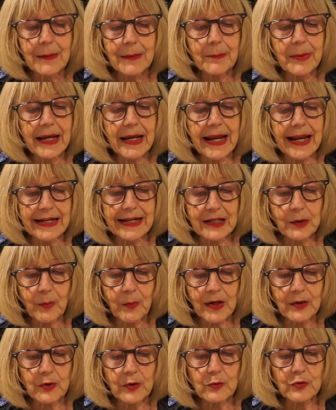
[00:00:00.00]
But
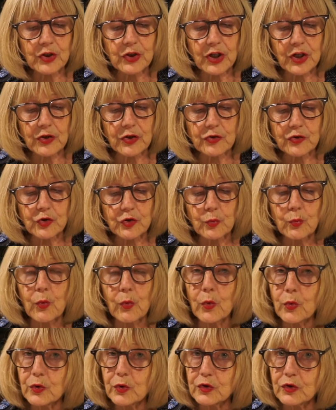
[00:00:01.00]
anyone who turns
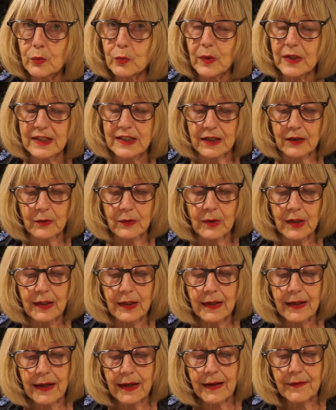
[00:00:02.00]
towards the widow
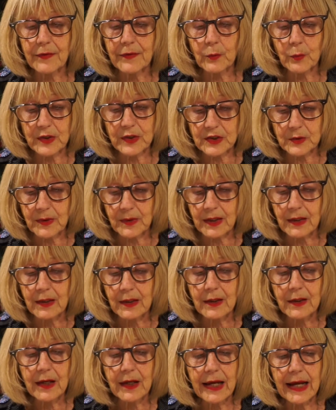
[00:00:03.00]
and the
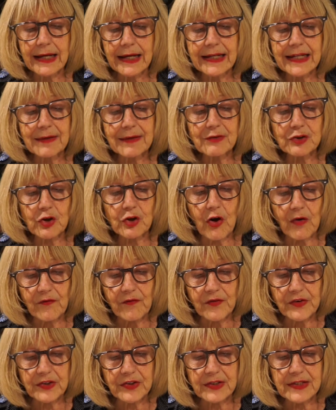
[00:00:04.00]
widower and gives
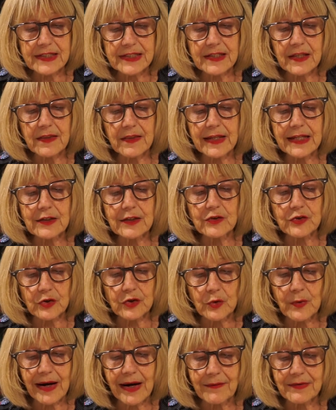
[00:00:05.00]
confidence that they
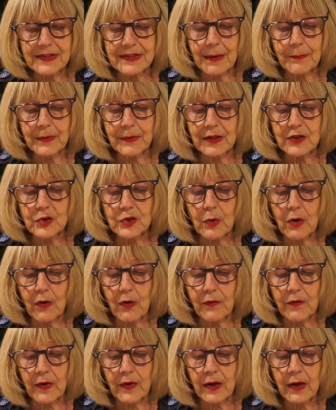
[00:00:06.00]
do have something to
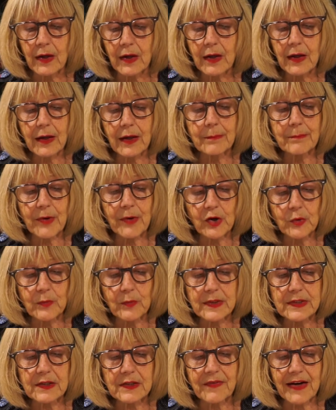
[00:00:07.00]
offer at
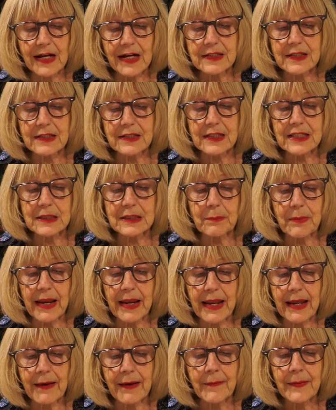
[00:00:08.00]
moments of utter
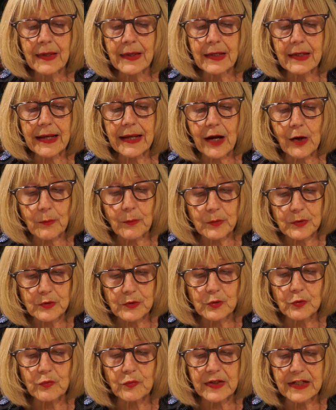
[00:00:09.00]
despair helps
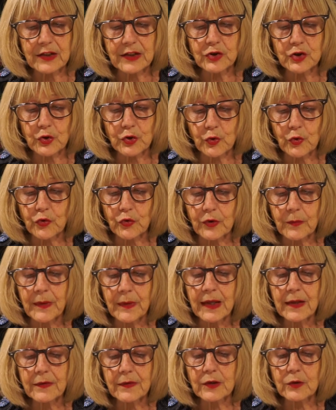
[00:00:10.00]
to reassure
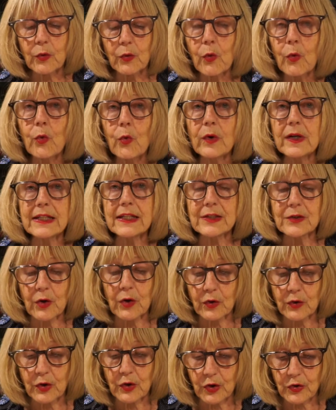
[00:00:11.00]
them that all is
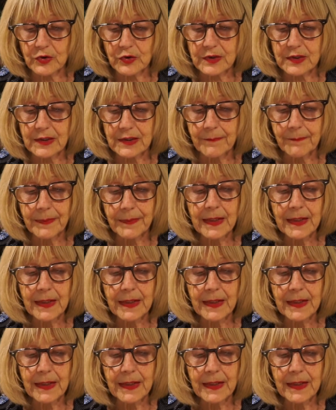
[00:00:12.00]
not lost.